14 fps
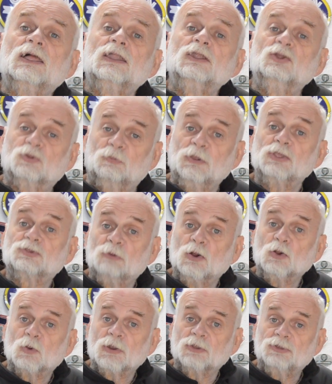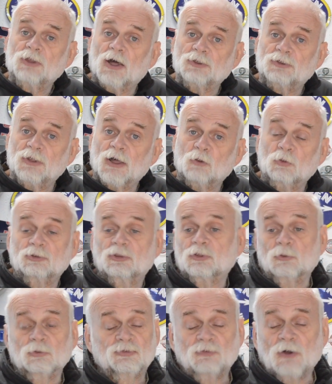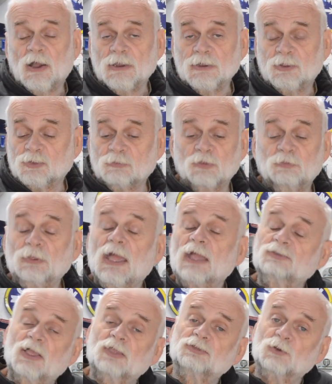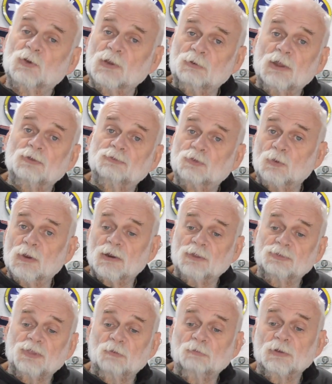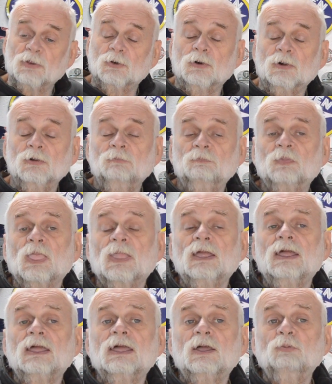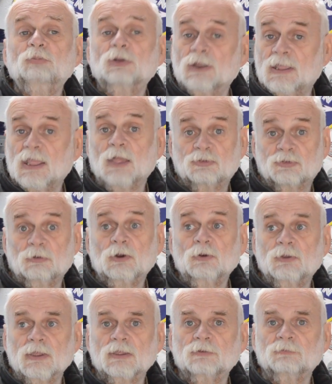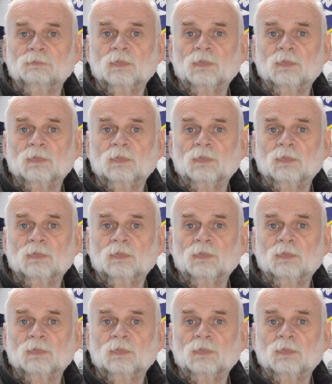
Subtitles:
There's a bit of smoke when it started up, which I thought was fine because there must be excess oil around from where I assembled it all. But it kept smoking.